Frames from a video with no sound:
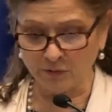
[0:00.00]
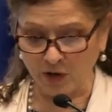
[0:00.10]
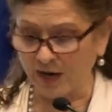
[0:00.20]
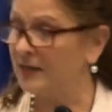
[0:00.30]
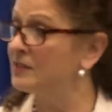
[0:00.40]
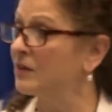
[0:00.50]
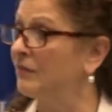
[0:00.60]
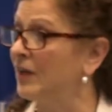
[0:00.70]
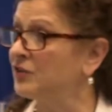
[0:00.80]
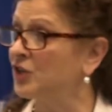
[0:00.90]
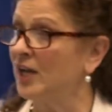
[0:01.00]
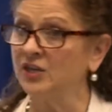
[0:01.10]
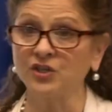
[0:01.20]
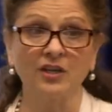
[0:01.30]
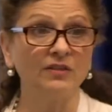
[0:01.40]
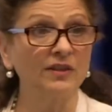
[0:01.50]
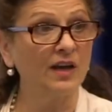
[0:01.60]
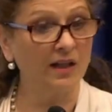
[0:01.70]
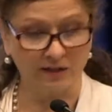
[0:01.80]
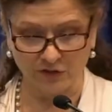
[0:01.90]
rise of education in
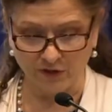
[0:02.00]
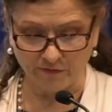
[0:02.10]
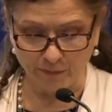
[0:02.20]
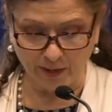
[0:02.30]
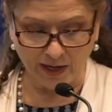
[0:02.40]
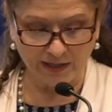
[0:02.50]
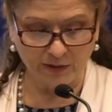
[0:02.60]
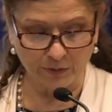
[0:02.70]
theology of the body,